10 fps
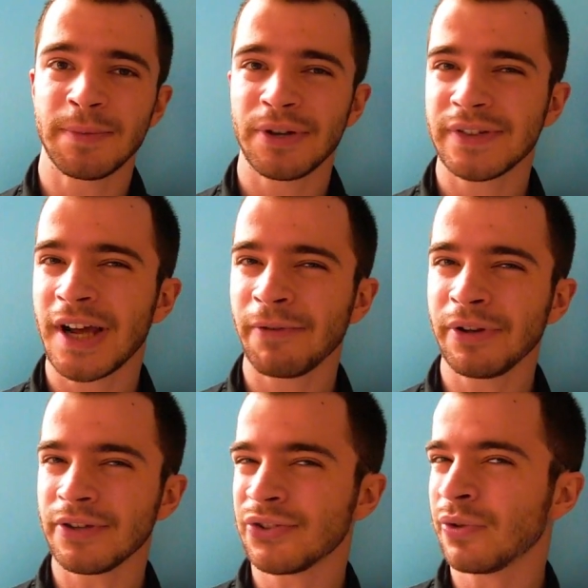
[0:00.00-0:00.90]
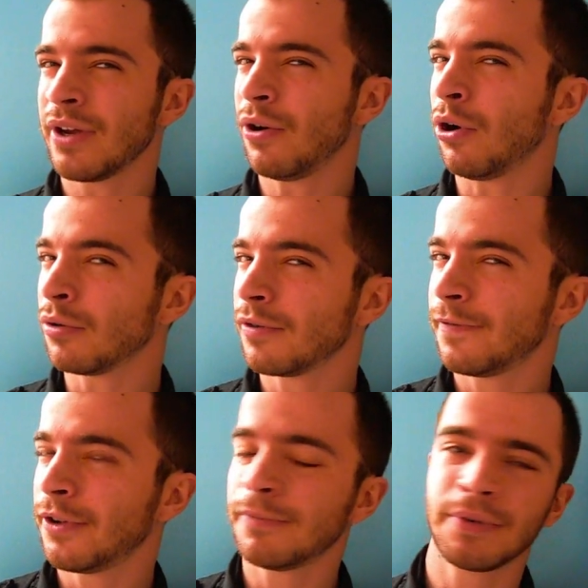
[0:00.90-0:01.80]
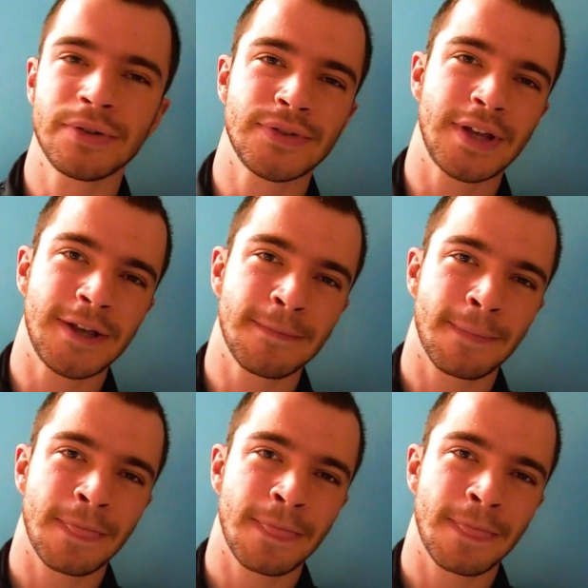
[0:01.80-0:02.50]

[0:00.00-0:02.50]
but it's not really a straight horror film per se.